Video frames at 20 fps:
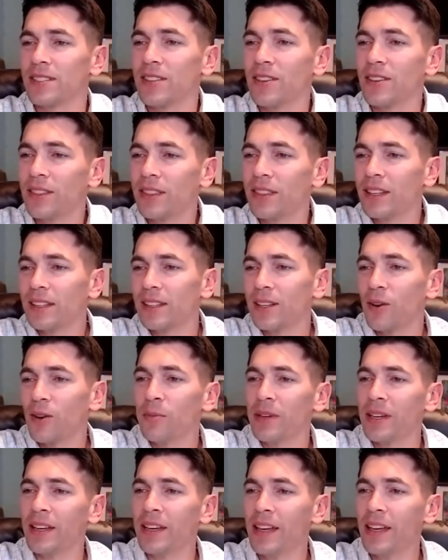Do you think there will
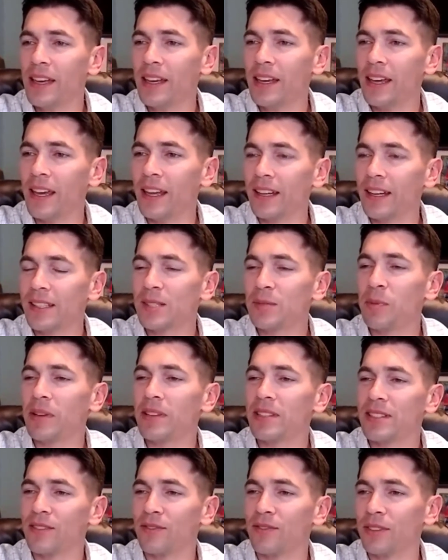be
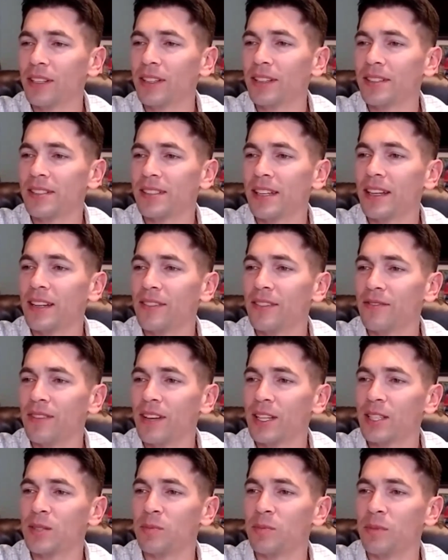inexpensive real estate
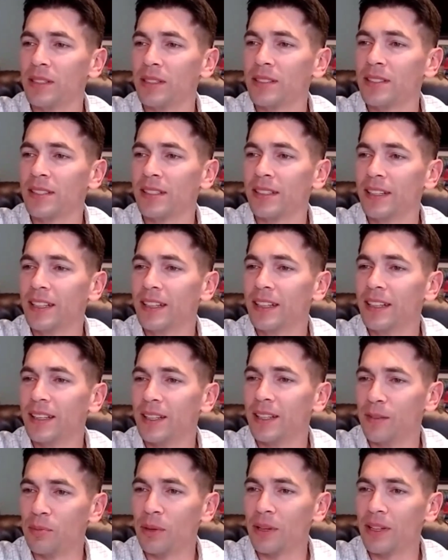investments
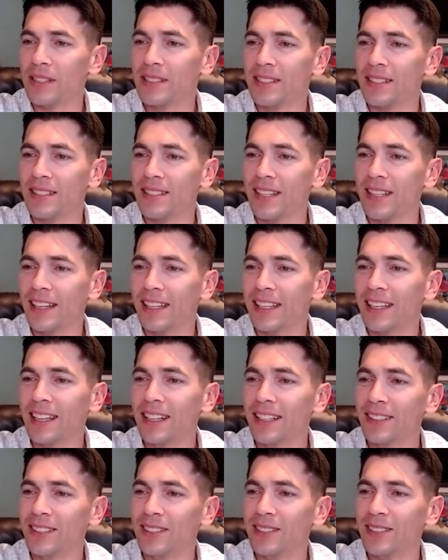in places like
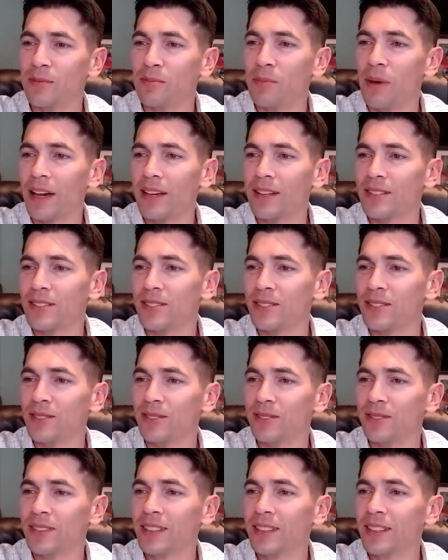Italy to buy
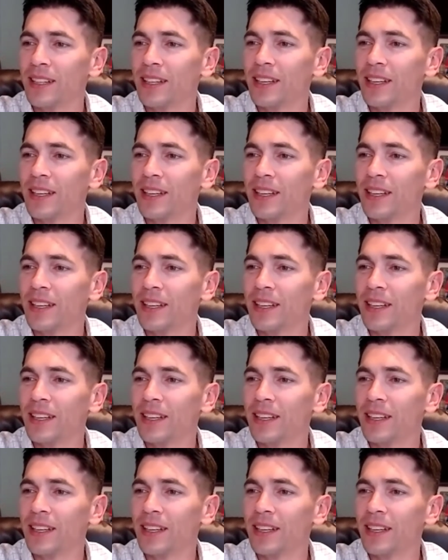soon?